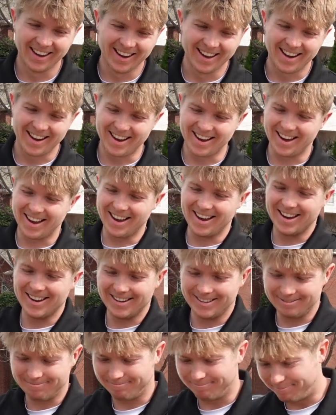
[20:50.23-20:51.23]

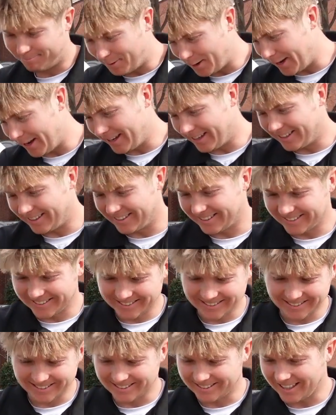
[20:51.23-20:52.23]
But
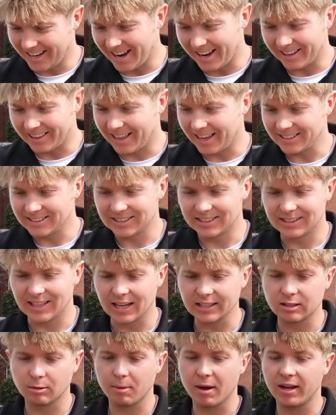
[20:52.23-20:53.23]
yeah,
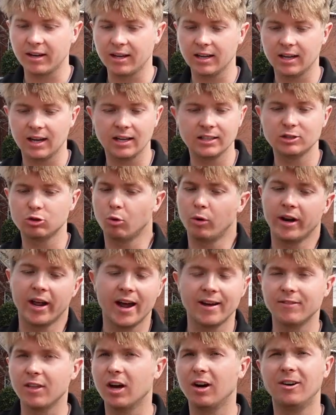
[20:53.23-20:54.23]
that's about it. I just want to
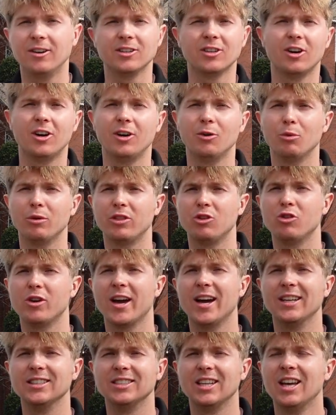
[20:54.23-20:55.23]
have that heart to heart with you
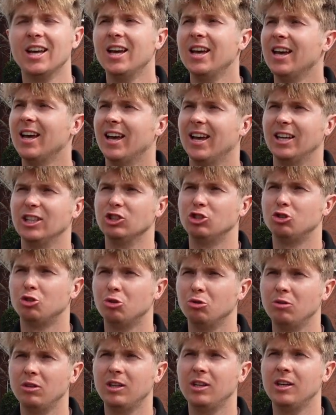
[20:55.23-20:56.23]
guys, and
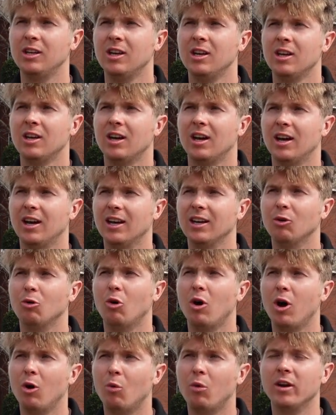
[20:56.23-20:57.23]
truly,
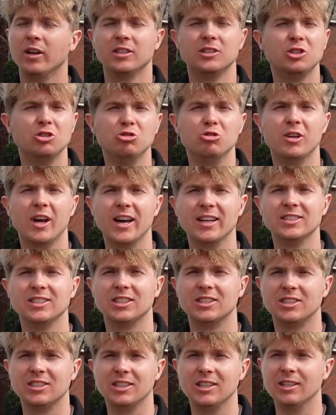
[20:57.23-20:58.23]
I want to see you guys
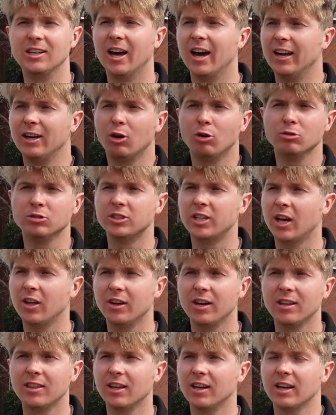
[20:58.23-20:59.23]
succeed. I don't sell
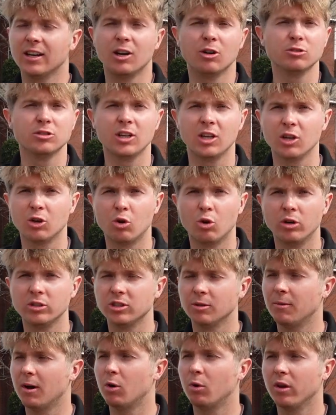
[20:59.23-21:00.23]
anything. I don't sell a course.
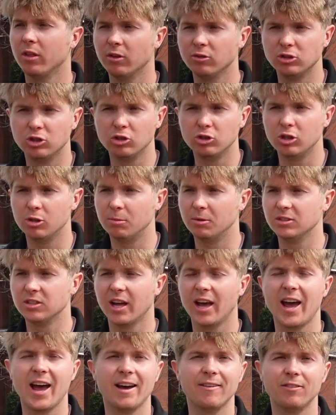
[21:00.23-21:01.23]
I'm not one of those YouTubers
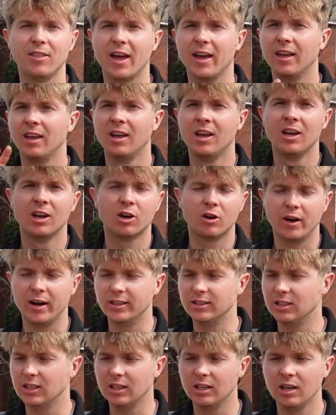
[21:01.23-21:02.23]
that have that
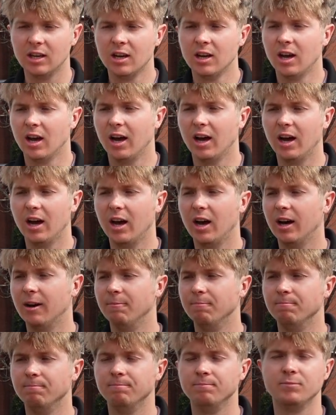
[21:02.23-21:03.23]
crazy,
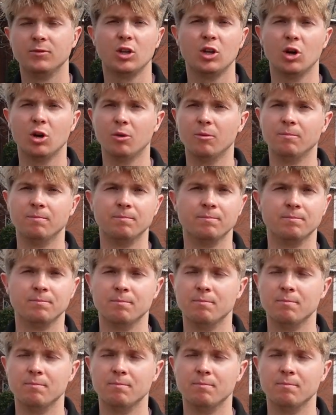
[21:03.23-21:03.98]
$1